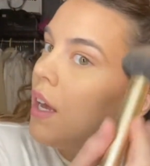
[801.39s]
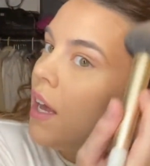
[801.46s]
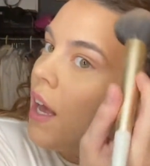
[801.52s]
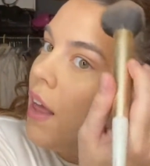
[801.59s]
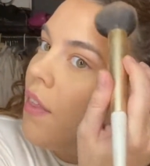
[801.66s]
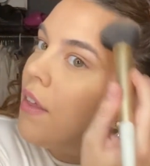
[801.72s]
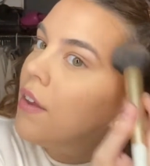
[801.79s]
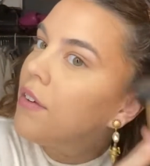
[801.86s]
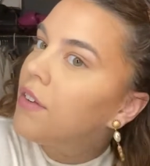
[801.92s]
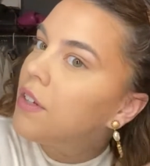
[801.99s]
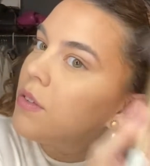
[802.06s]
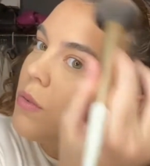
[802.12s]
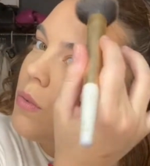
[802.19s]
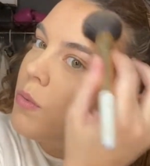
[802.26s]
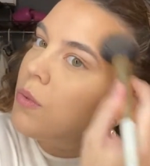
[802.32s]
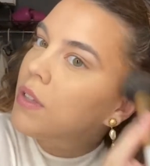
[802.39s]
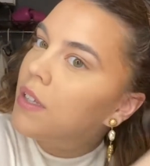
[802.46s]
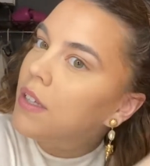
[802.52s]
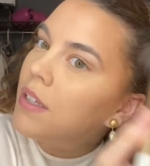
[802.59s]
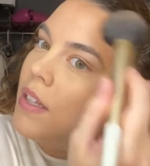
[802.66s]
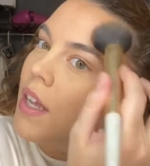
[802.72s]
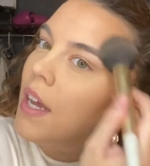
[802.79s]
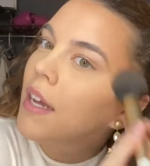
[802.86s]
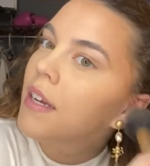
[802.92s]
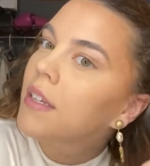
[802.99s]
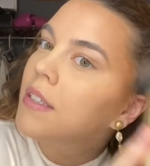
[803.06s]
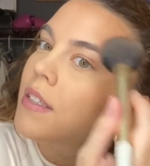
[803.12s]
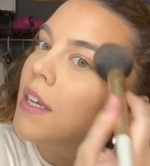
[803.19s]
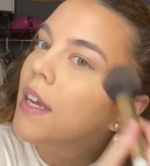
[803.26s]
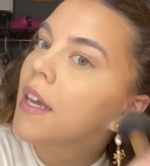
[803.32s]
And then just with the
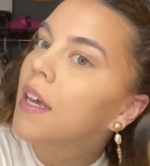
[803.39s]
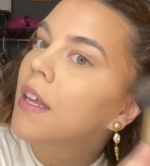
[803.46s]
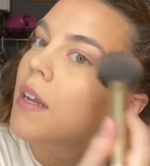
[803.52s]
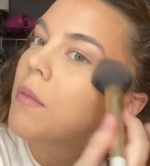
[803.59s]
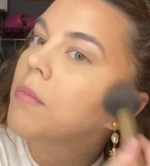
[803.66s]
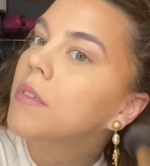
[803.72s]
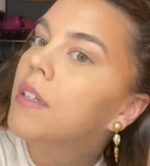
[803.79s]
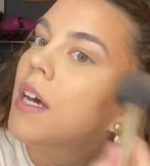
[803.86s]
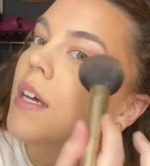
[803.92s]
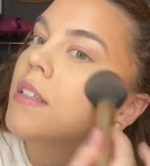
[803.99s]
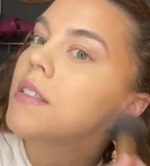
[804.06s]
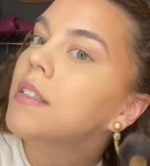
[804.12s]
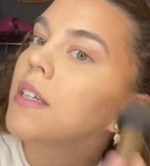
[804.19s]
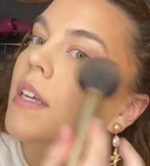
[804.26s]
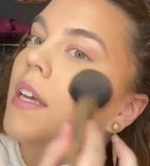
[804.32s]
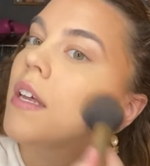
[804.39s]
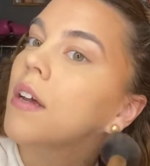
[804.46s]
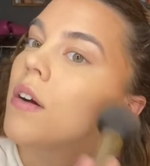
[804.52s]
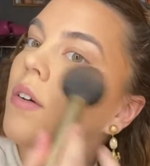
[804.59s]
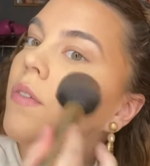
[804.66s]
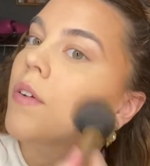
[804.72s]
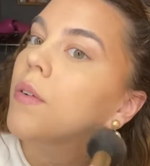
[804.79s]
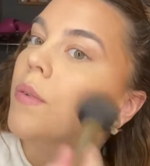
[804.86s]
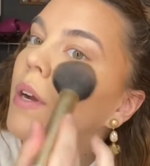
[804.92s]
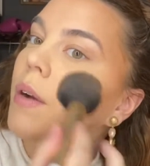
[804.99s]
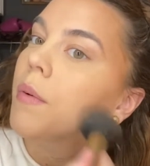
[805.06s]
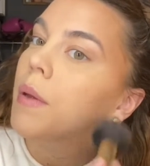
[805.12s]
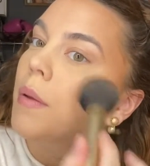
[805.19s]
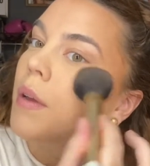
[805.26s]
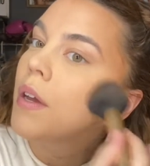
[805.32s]
lightest hand, I'm dusting it over where
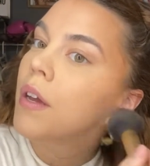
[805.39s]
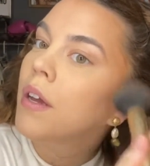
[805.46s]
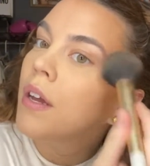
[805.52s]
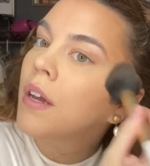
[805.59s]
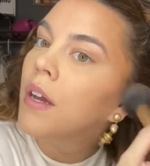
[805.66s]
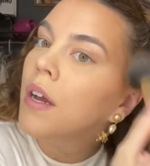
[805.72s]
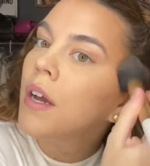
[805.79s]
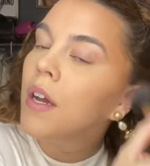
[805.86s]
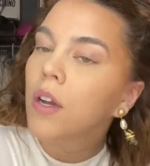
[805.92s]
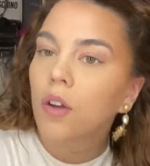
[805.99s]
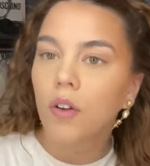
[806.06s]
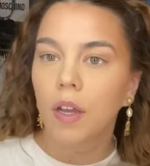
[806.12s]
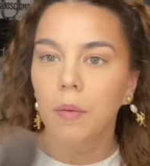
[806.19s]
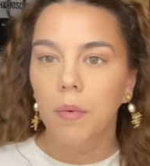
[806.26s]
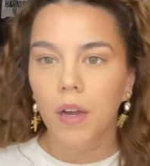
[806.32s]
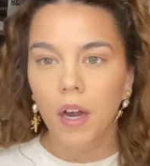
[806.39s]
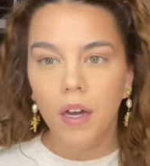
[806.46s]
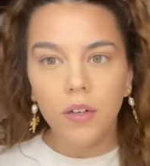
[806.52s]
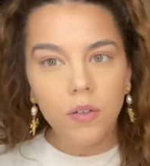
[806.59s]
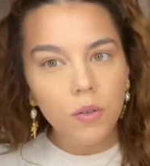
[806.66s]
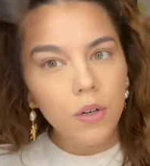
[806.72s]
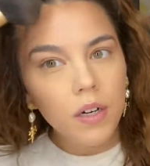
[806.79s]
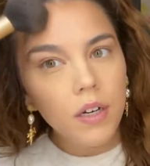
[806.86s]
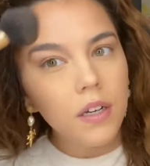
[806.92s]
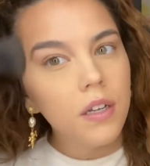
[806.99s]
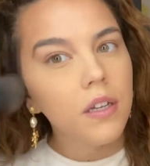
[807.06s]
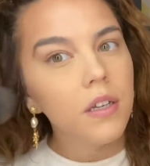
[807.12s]
we cream contoured.